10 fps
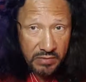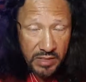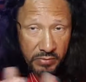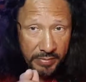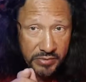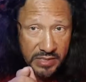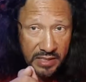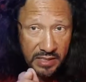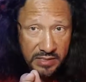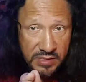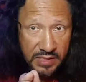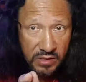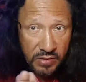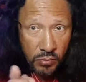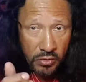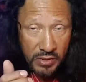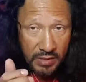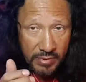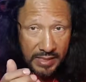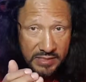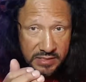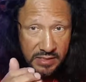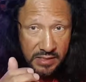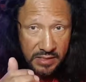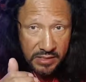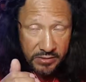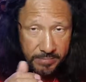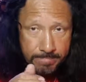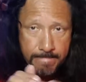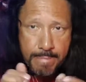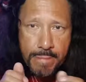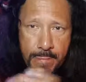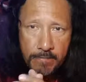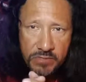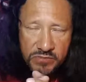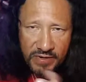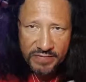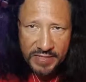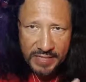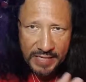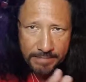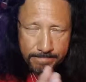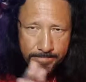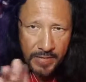He represented us at the World Cup last year. Was reffing the game.